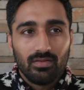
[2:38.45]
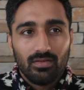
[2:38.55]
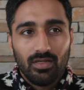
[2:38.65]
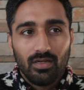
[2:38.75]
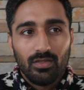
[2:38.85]

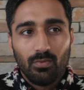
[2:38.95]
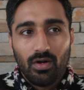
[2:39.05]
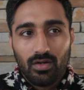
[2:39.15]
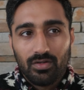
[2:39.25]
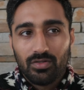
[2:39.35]

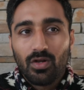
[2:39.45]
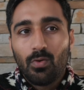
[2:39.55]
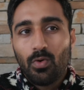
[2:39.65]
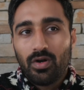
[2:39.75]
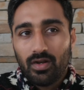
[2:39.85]
you
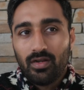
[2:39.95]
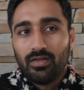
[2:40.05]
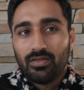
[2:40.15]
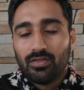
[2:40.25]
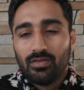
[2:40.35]
don't want her
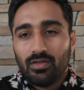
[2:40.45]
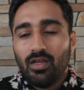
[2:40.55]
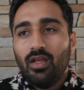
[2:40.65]
to